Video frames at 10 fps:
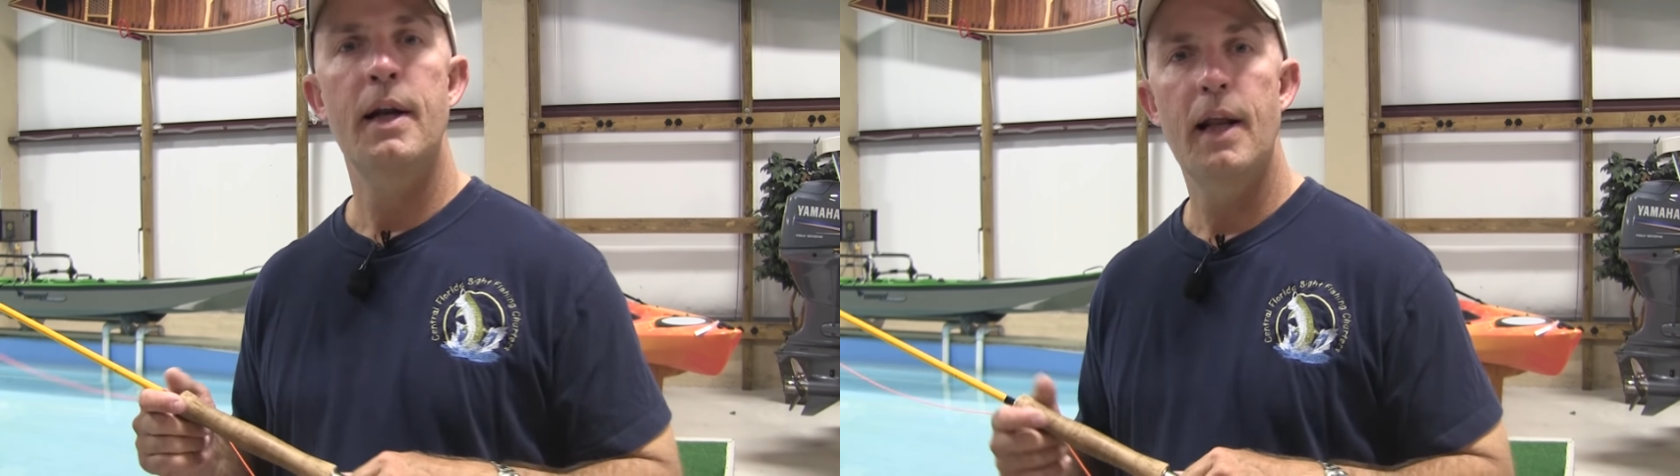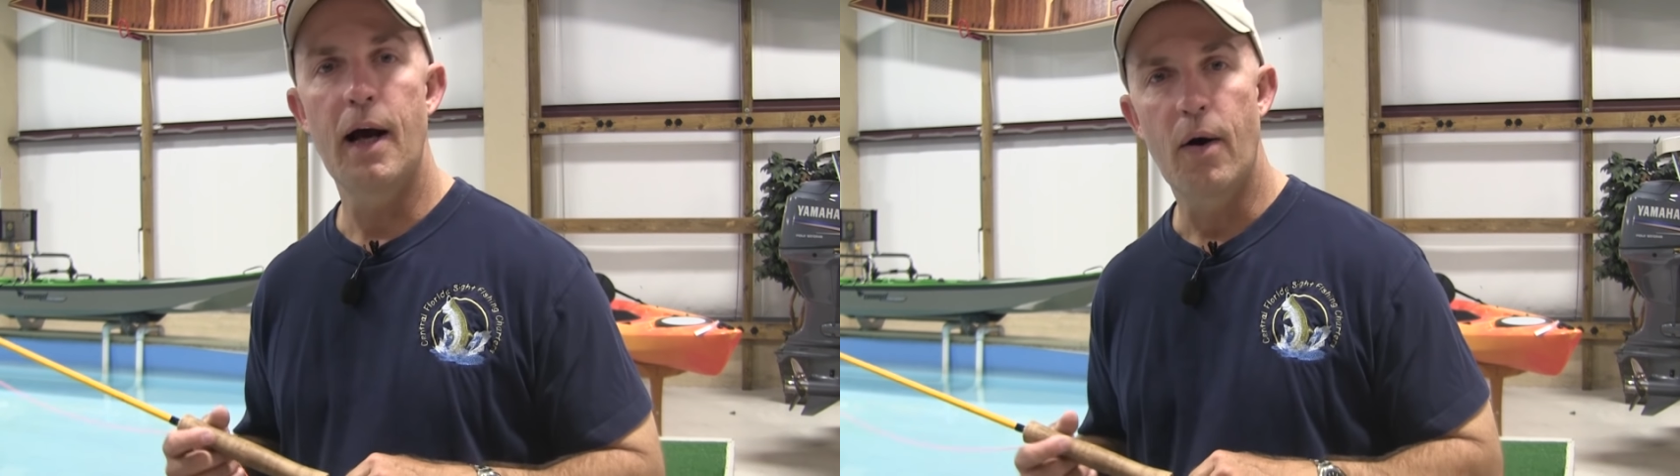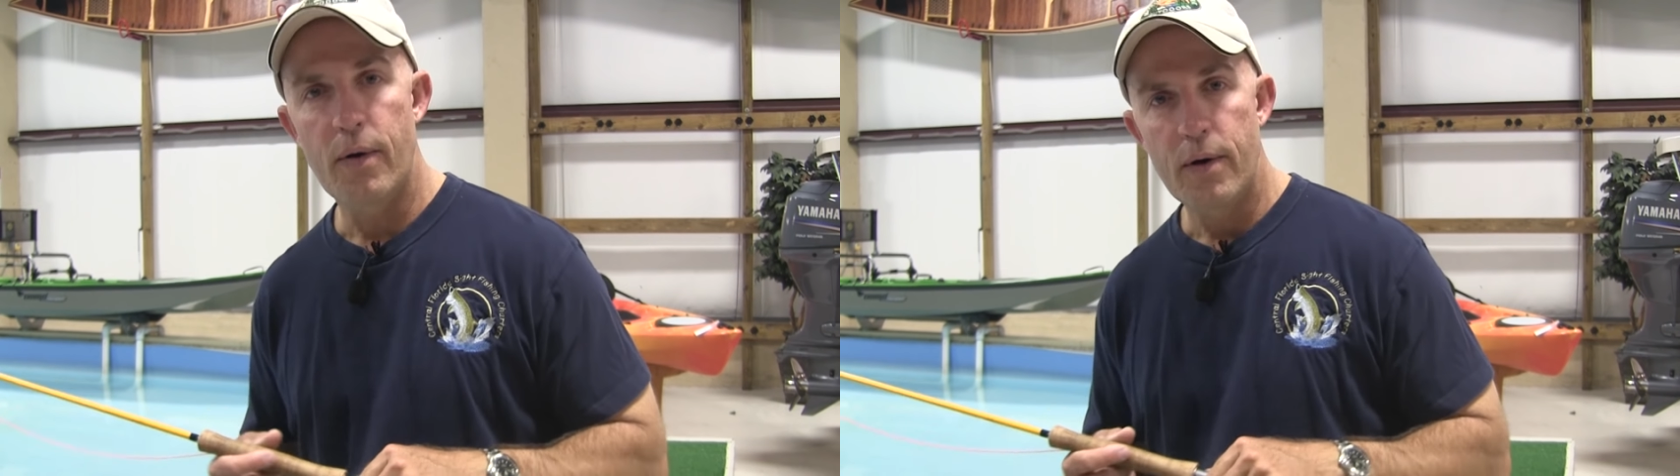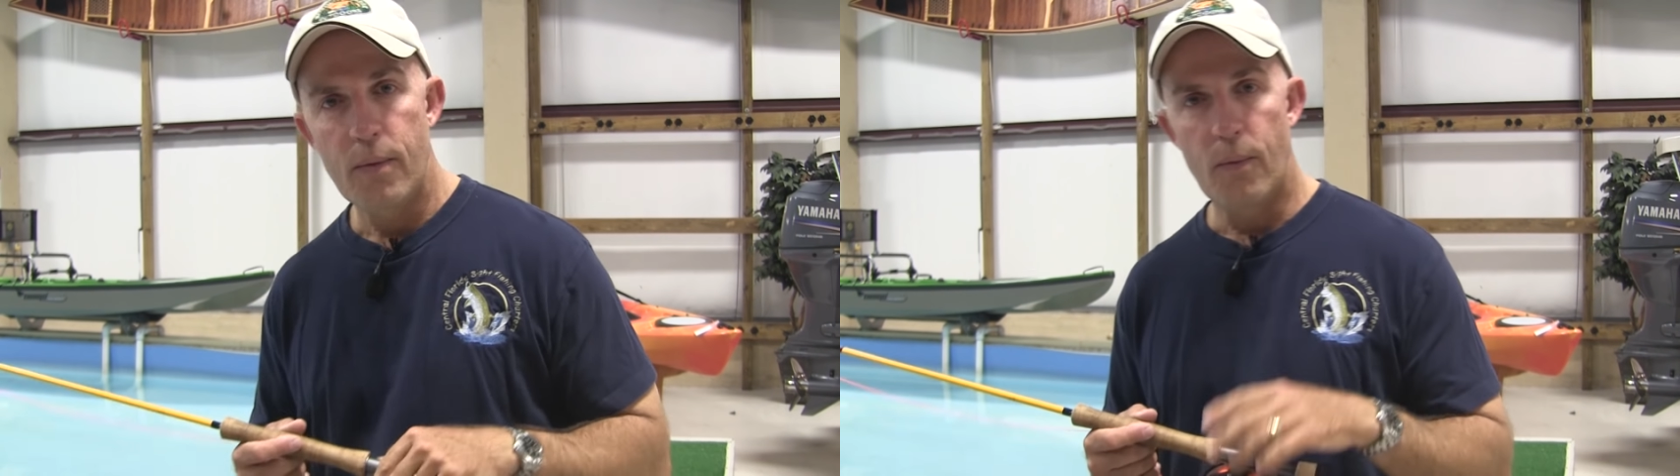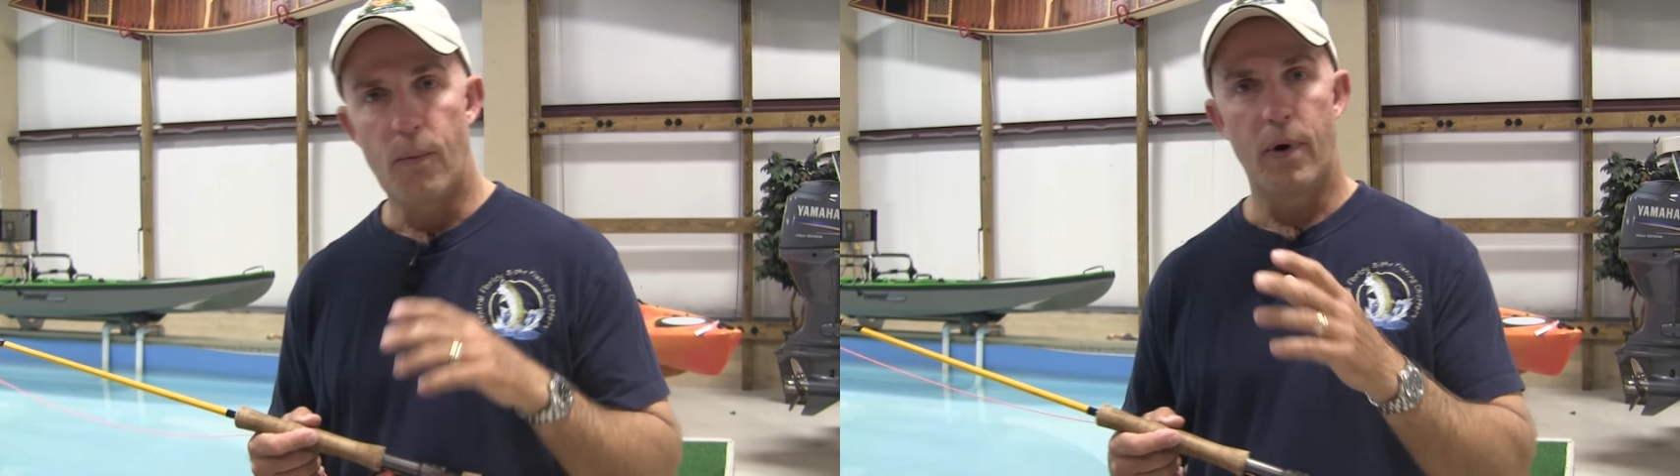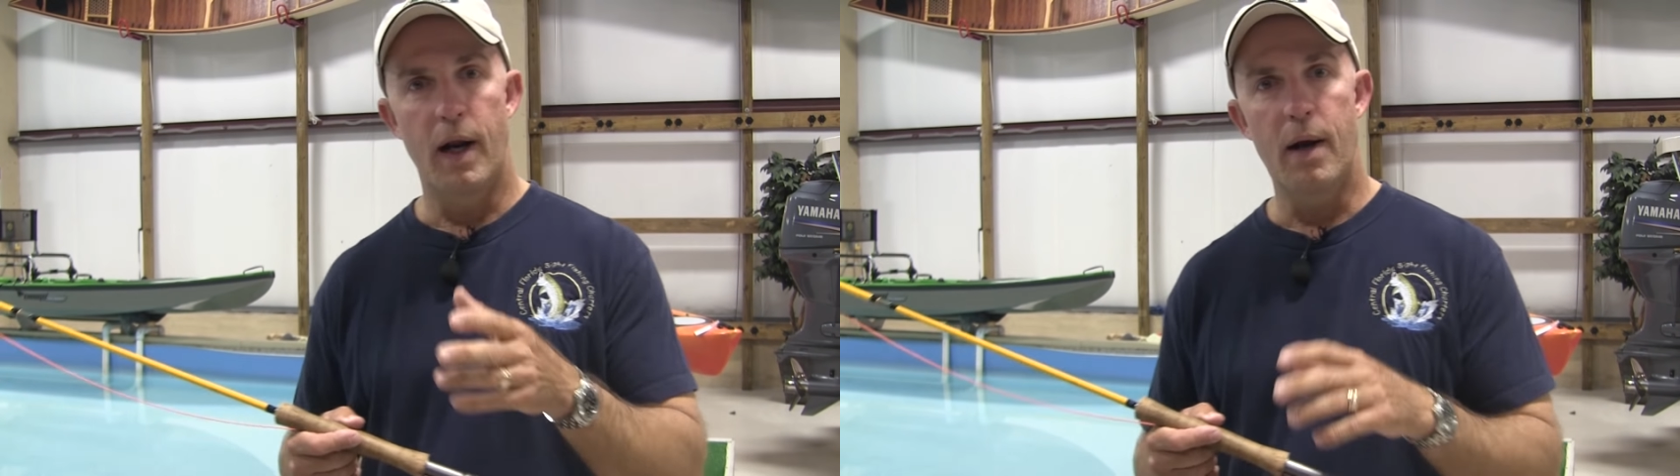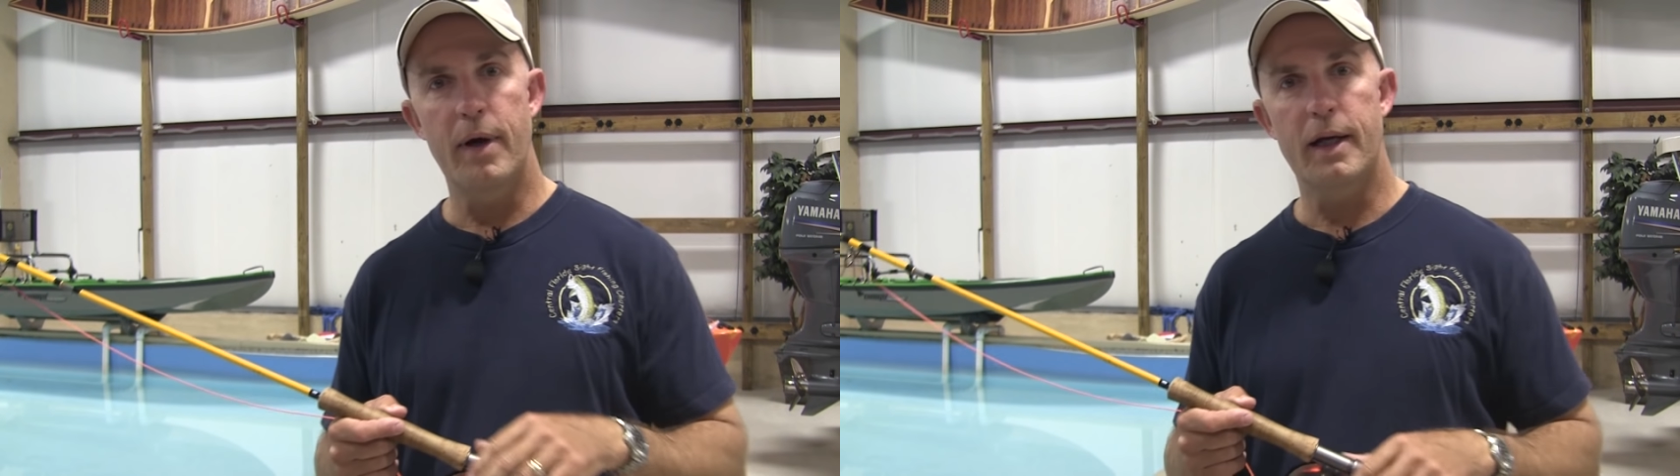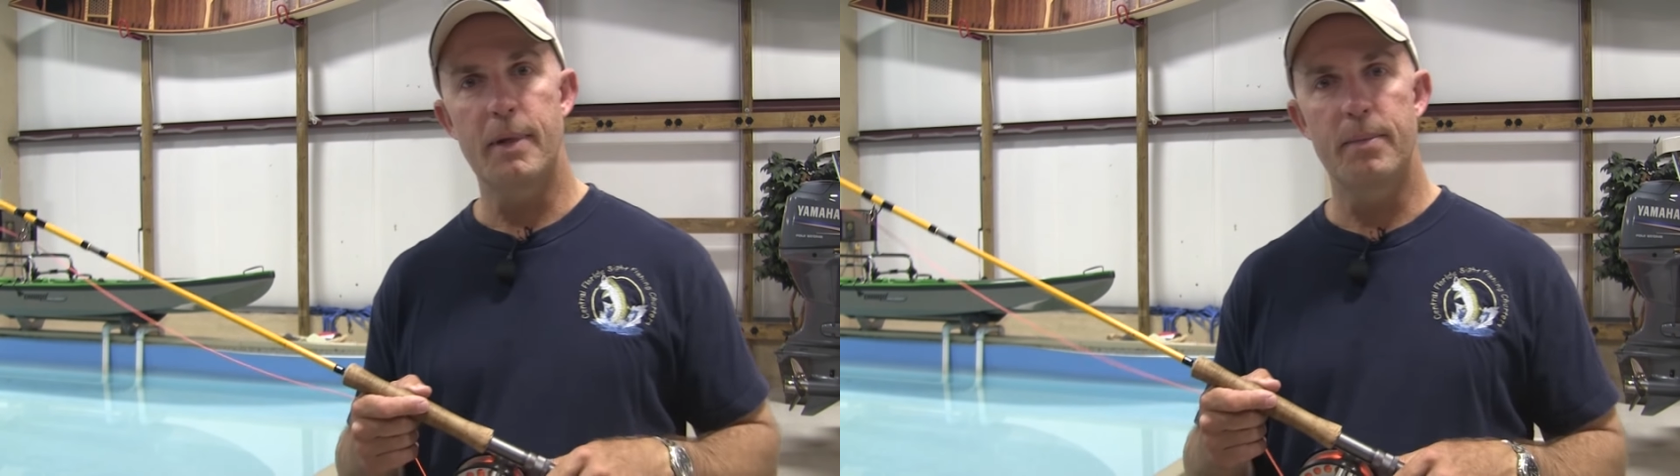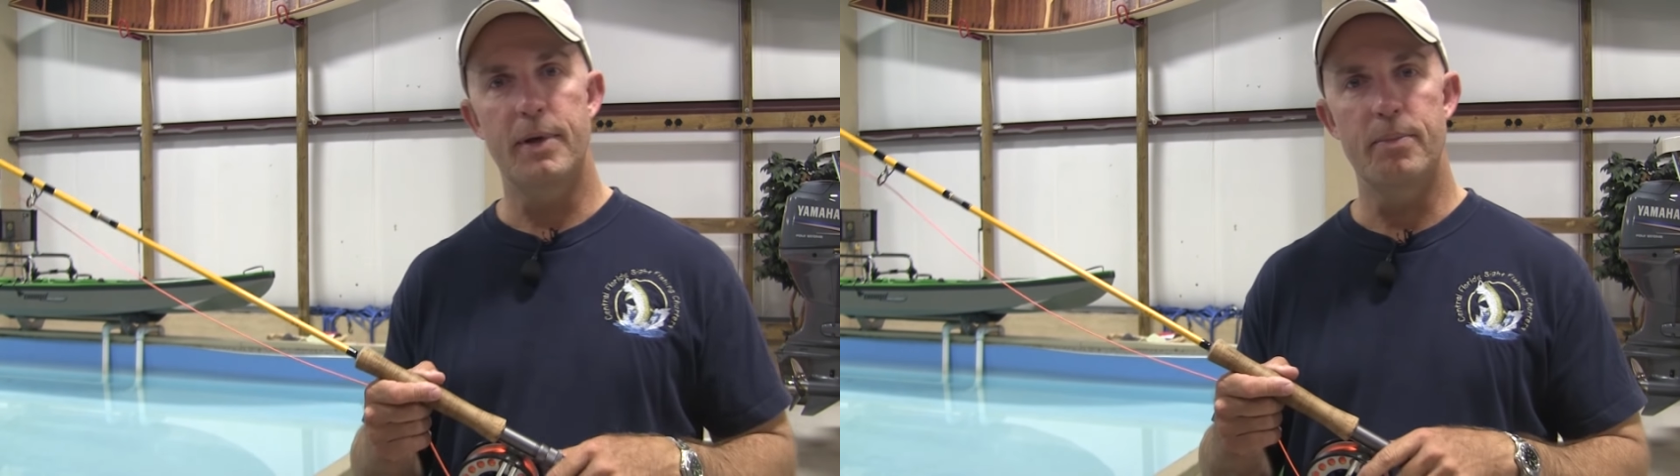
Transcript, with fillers: Now, what I recommend